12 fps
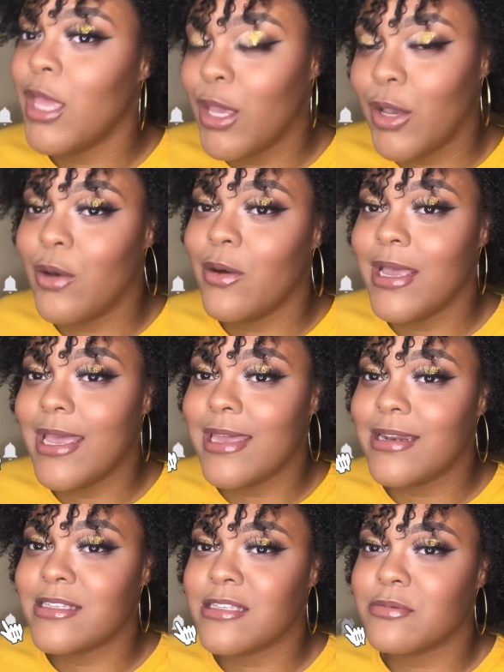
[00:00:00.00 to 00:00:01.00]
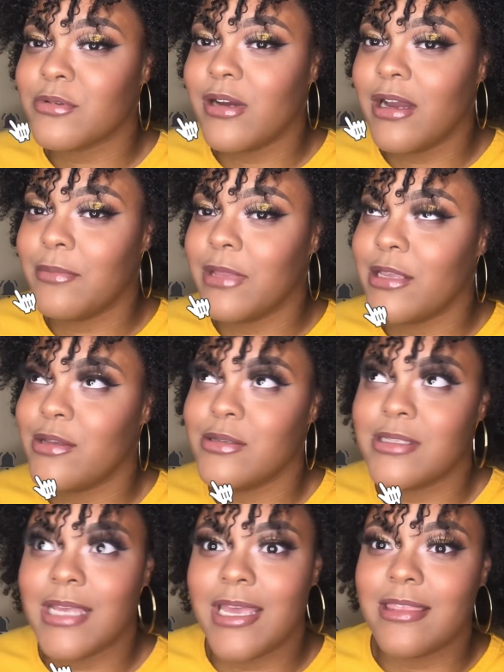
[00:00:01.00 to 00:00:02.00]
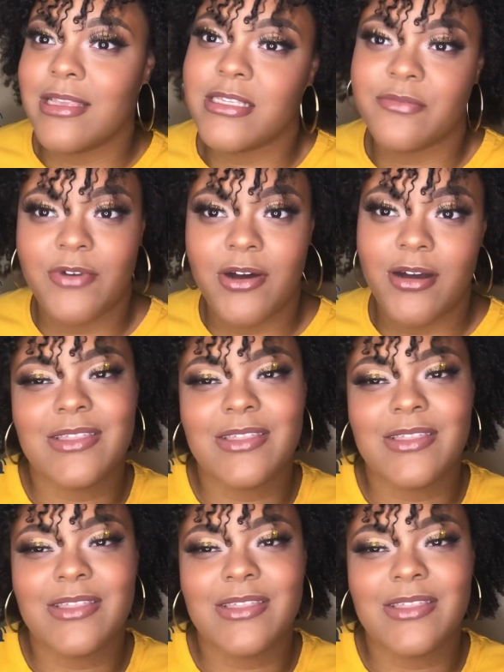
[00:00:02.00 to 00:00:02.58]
go ahead and subscribe like you stayed this far.